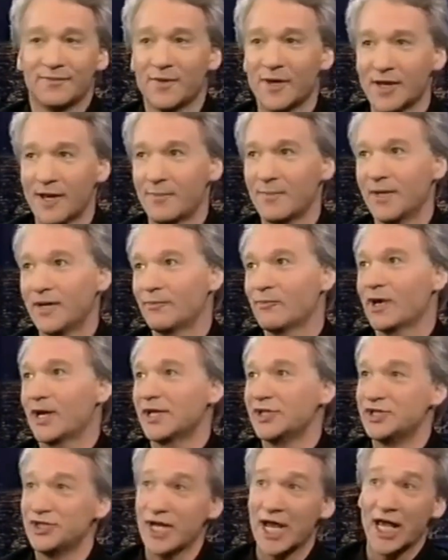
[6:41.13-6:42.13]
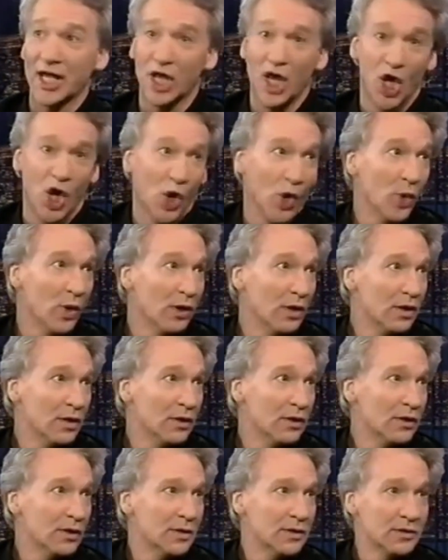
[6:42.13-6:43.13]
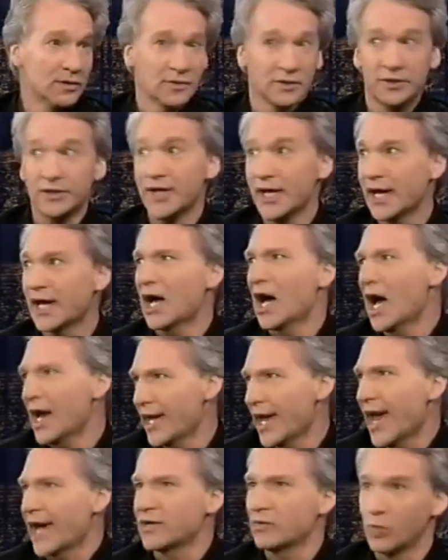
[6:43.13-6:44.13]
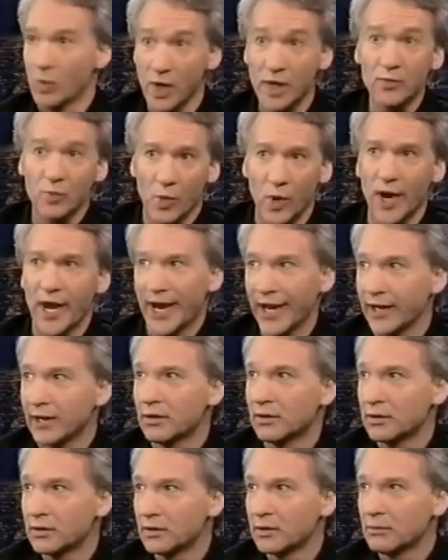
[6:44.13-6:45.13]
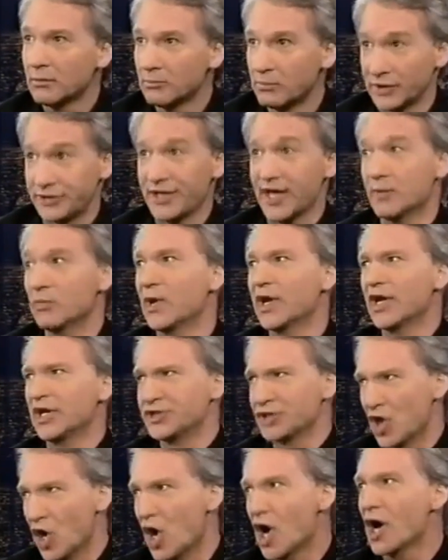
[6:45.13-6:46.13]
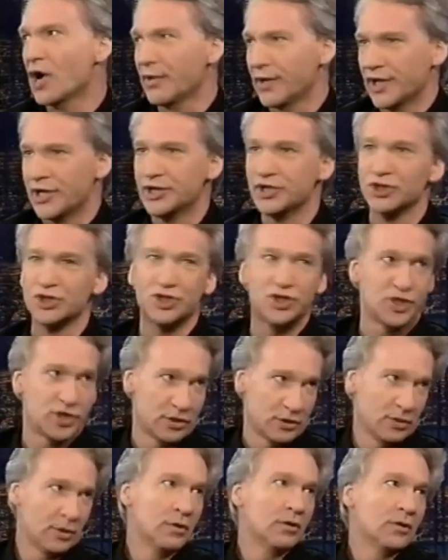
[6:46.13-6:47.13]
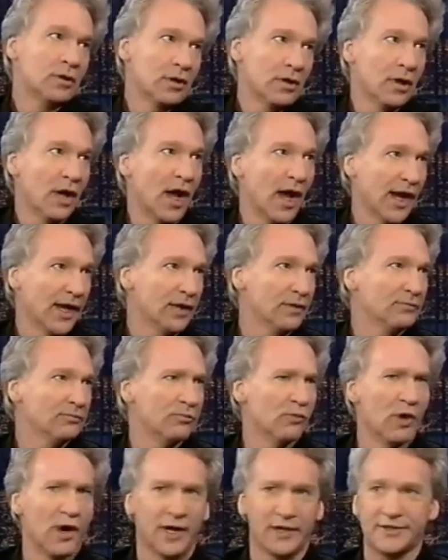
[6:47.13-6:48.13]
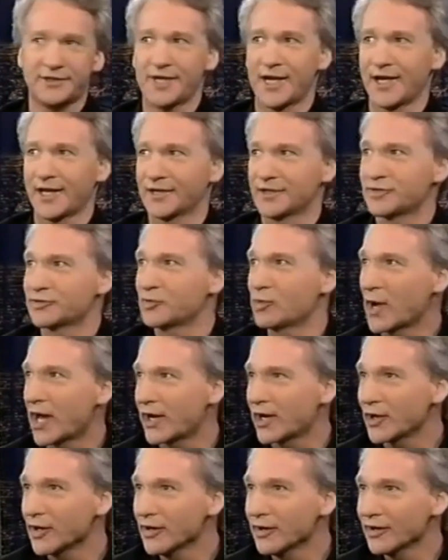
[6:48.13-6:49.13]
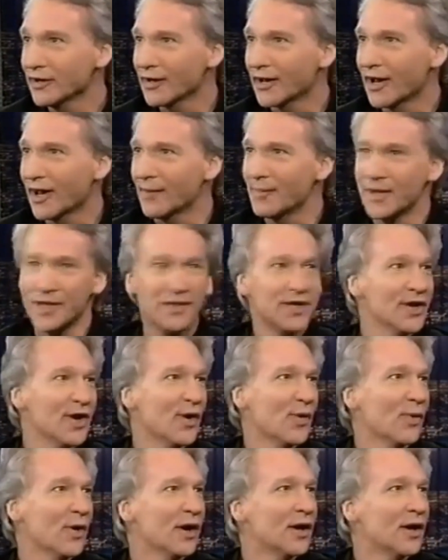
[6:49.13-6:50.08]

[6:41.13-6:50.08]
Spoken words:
I mean, when it's yellow, yeah, I act one way. But then when it's orange, I, take a sweater? I mean, you know,